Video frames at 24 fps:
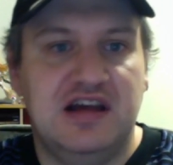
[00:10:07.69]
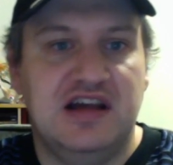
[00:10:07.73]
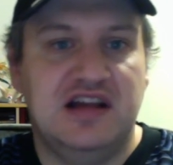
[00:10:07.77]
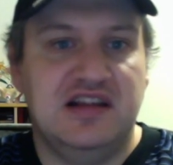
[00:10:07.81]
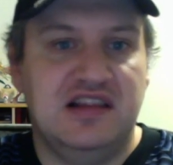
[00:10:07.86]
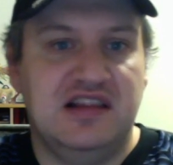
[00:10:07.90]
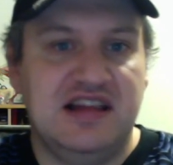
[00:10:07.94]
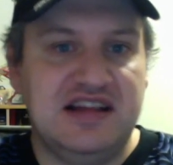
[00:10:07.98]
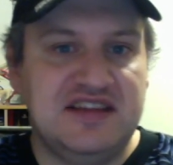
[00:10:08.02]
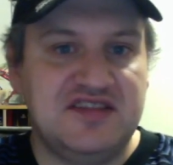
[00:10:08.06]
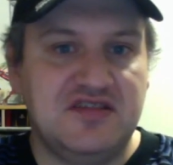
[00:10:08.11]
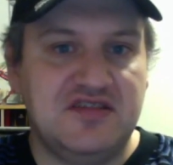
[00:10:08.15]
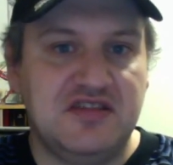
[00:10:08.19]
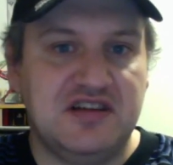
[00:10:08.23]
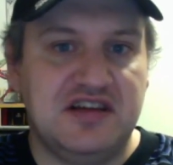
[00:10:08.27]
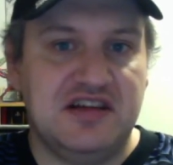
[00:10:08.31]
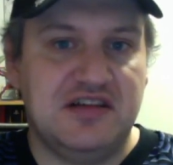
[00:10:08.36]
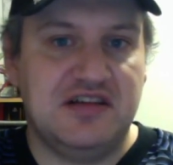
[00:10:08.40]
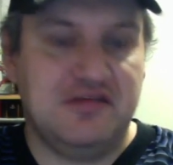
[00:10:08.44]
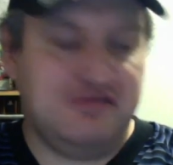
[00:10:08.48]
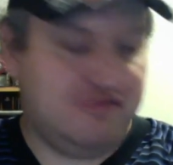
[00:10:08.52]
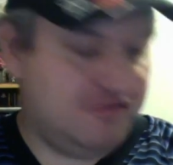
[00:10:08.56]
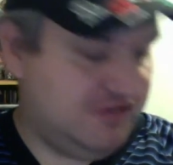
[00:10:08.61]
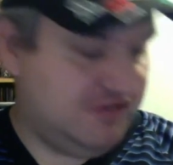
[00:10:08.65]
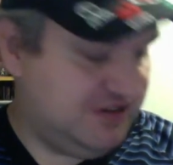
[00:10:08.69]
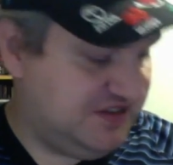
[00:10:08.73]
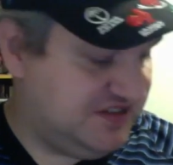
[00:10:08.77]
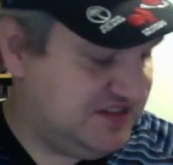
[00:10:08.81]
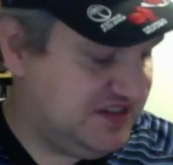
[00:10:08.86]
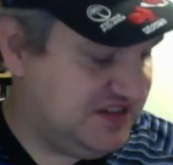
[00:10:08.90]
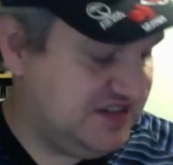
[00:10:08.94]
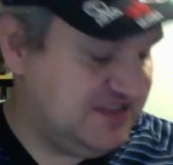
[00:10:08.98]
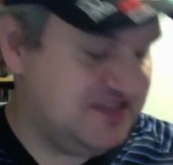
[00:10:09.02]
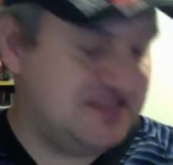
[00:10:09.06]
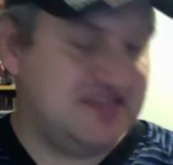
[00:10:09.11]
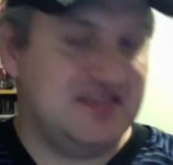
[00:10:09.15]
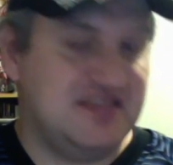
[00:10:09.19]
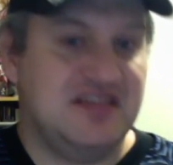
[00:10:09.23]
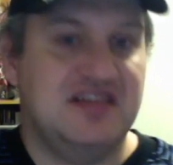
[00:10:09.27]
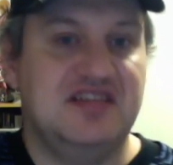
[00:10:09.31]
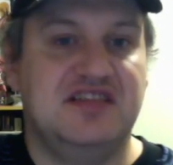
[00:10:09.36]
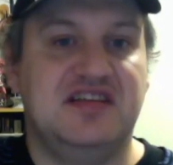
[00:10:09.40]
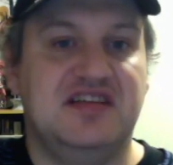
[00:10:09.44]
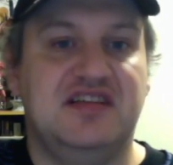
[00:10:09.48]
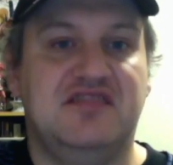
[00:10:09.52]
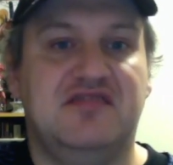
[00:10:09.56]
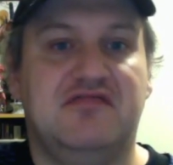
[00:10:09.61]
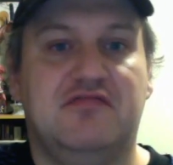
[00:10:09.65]
Let's look at, for instance,
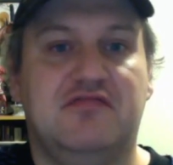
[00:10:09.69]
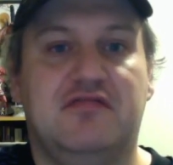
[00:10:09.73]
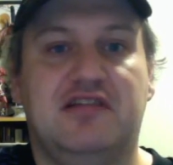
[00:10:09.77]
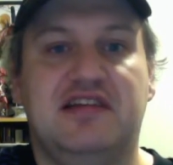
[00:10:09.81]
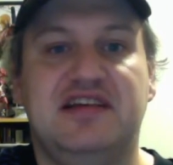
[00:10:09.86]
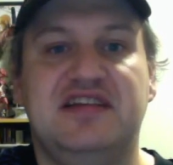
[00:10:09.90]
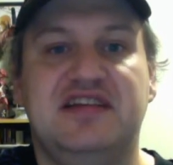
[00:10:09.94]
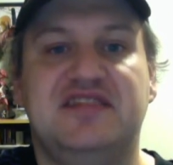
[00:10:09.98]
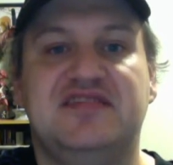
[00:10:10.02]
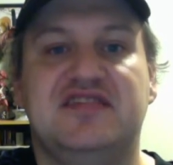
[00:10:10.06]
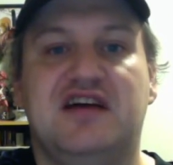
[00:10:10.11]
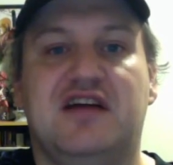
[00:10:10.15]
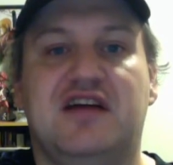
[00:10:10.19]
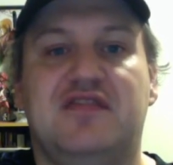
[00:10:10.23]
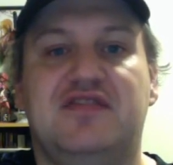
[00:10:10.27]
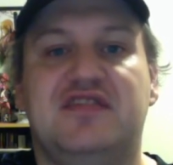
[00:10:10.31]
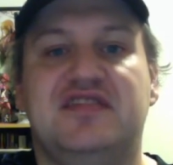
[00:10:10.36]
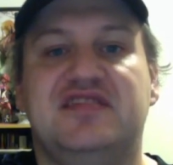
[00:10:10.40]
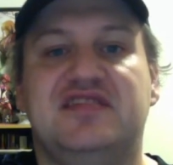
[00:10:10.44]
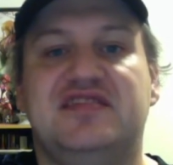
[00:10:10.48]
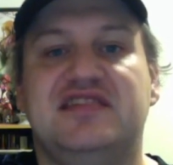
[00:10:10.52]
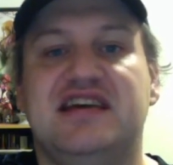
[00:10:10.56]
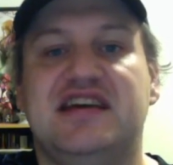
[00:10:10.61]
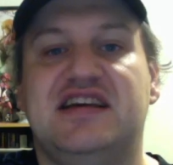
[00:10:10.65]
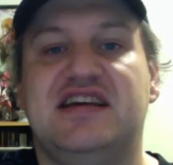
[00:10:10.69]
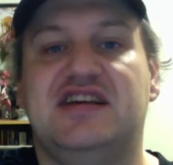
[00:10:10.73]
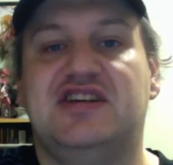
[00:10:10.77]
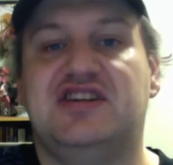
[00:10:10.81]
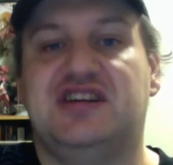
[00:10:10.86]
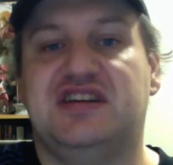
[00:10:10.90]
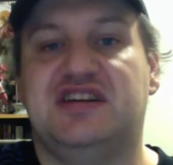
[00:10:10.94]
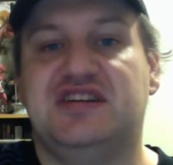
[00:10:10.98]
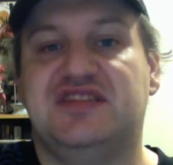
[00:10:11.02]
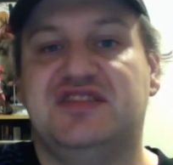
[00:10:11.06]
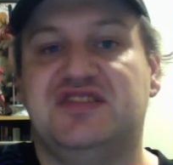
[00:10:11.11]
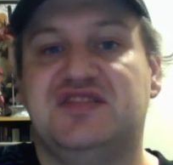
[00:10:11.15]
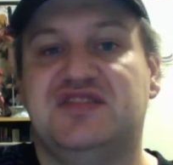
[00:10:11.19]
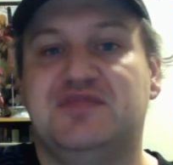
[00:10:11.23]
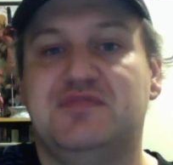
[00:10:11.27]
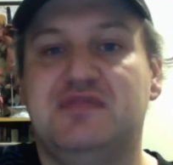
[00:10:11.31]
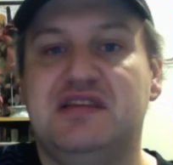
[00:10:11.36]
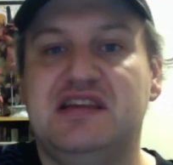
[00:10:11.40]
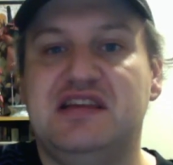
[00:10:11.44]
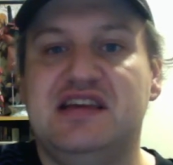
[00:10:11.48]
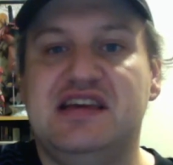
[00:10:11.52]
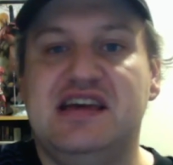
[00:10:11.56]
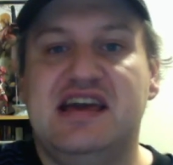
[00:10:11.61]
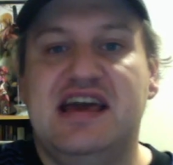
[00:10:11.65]
the release of the Sega Genesis
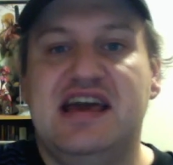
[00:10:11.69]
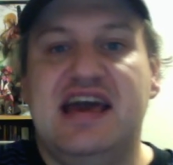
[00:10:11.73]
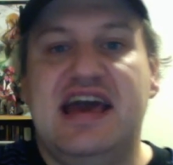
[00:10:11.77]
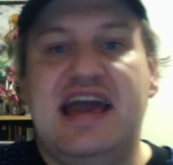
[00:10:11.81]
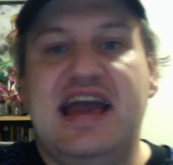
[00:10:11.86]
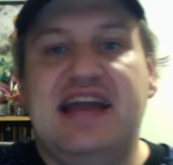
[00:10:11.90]
Mini